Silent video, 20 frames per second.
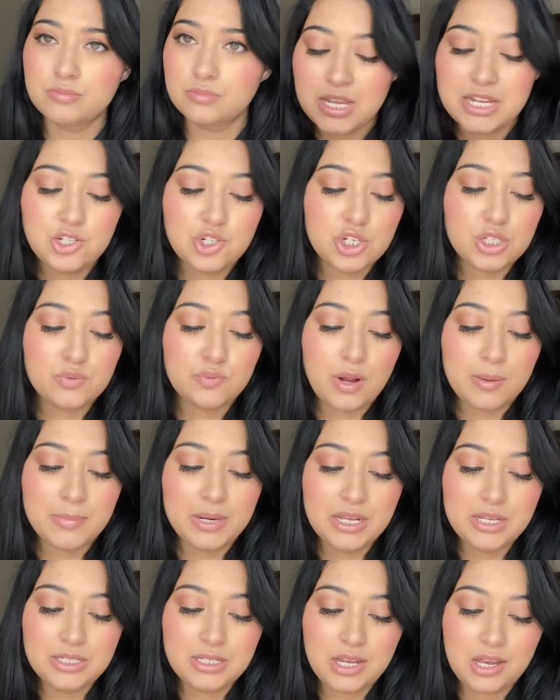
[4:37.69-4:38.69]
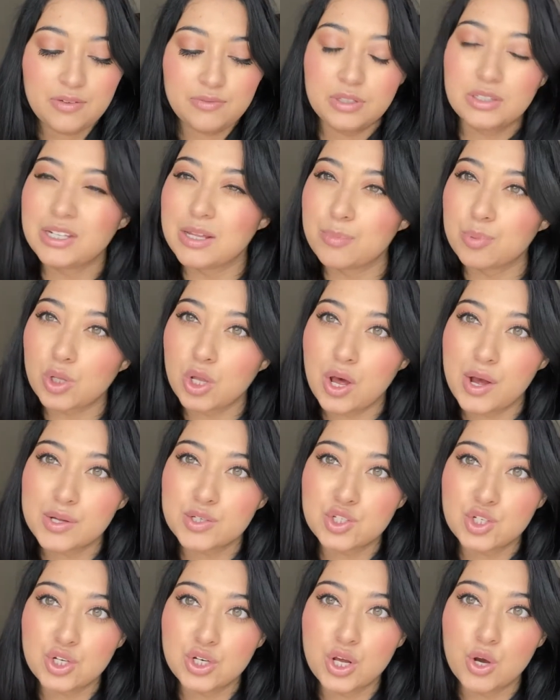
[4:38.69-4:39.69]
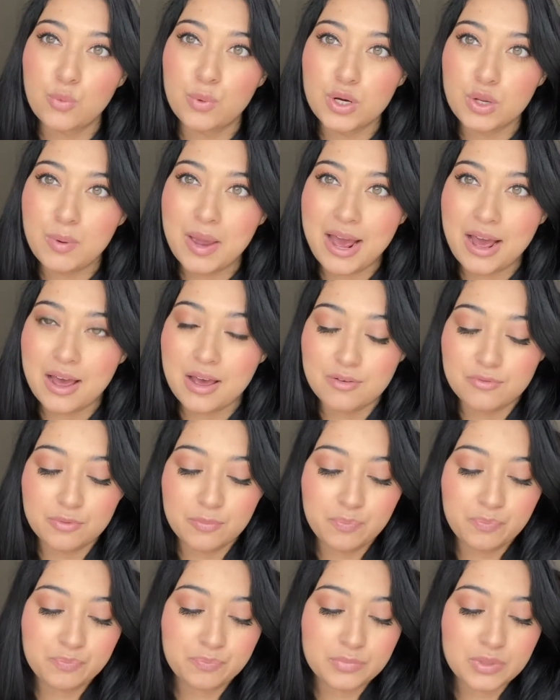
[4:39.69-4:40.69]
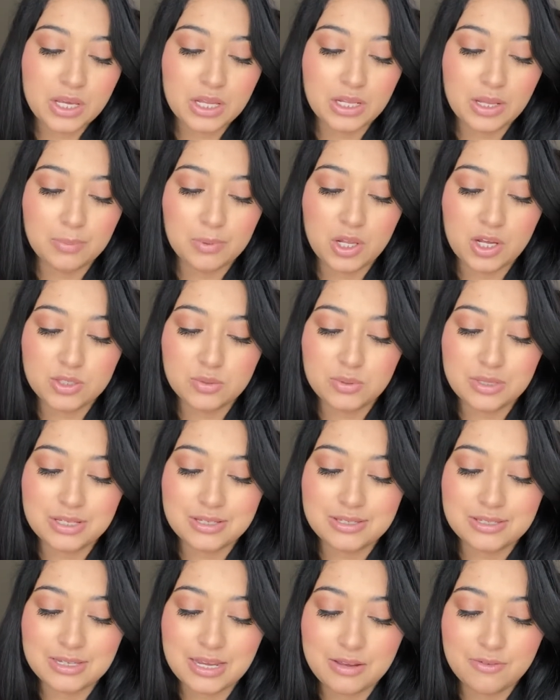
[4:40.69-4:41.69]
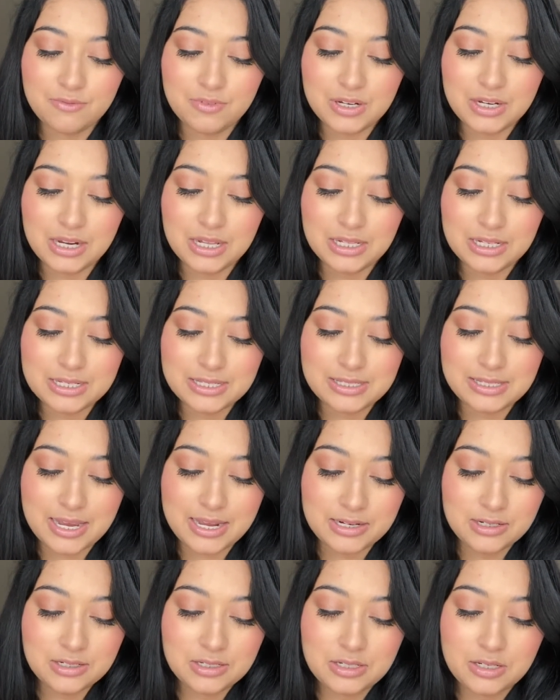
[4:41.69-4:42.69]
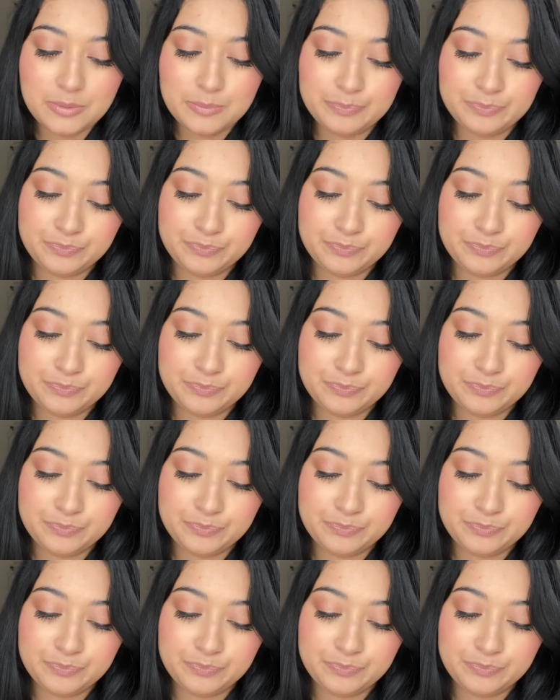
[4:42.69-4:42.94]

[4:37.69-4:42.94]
It's just reminiscent of a lip gloss, you know, when you have a lip gloss with a slight vanilla scent.